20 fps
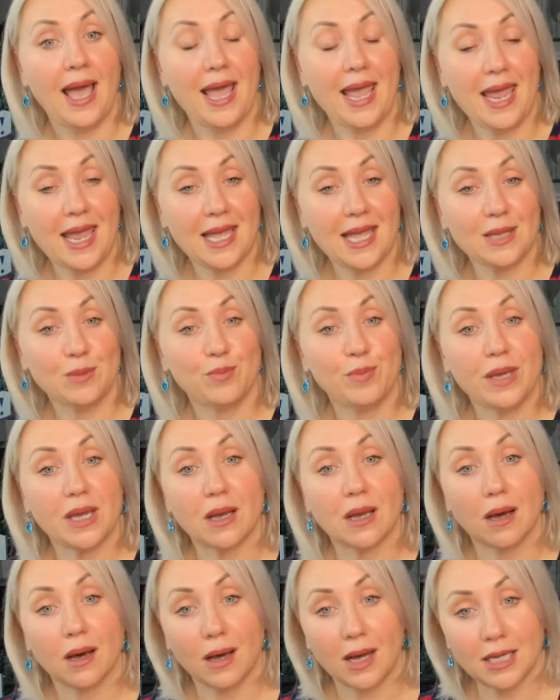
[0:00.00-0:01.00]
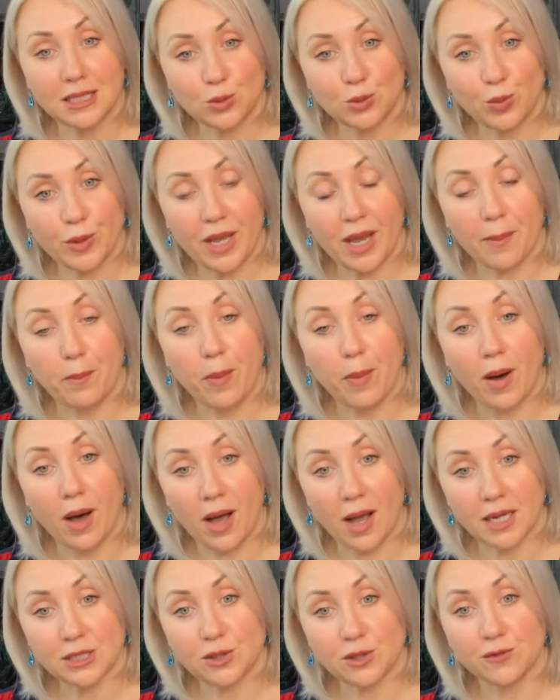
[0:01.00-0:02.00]
And because we are
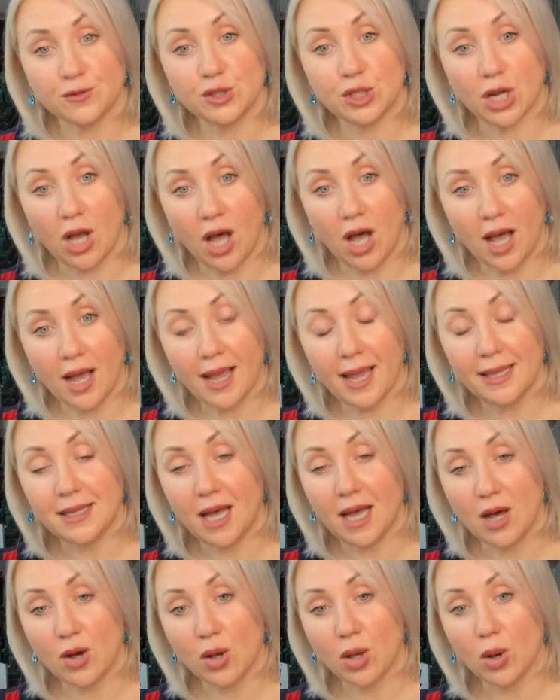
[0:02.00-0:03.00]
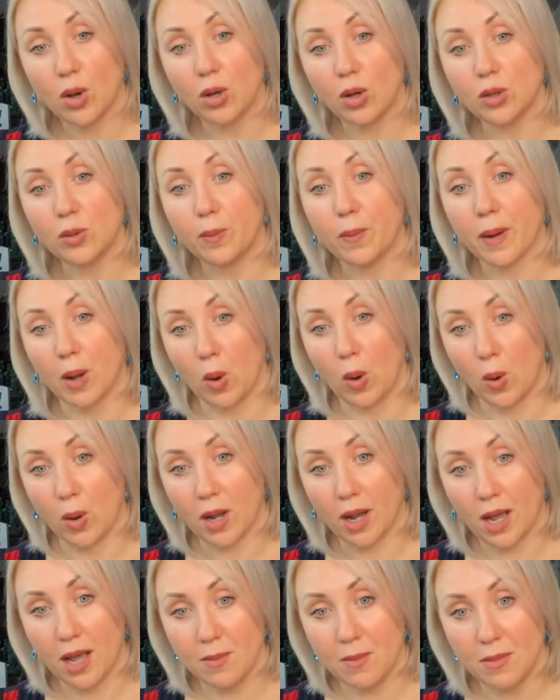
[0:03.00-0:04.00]
part of drug and alcohol
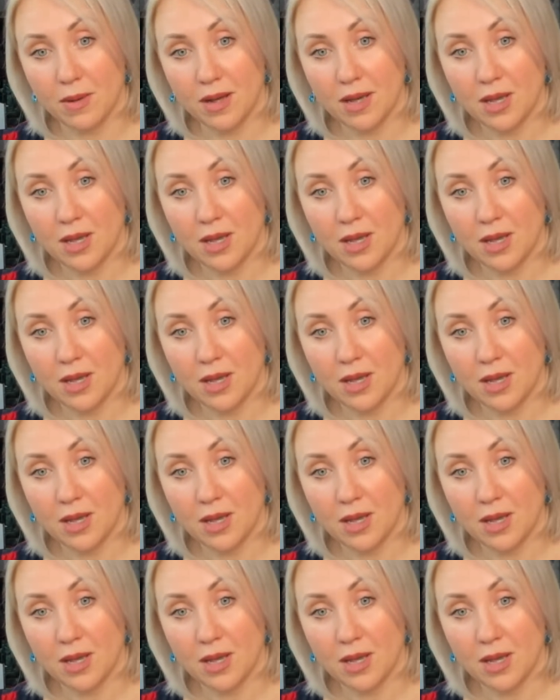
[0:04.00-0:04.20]
program,